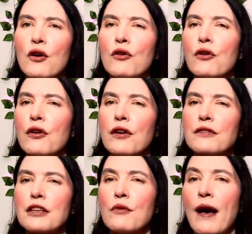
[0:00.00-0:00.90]
or
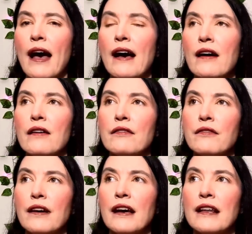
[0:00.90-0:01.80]
that you have
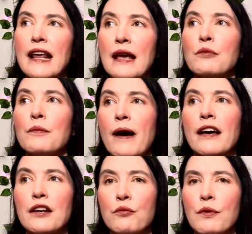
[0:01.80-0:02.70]
an able-bodied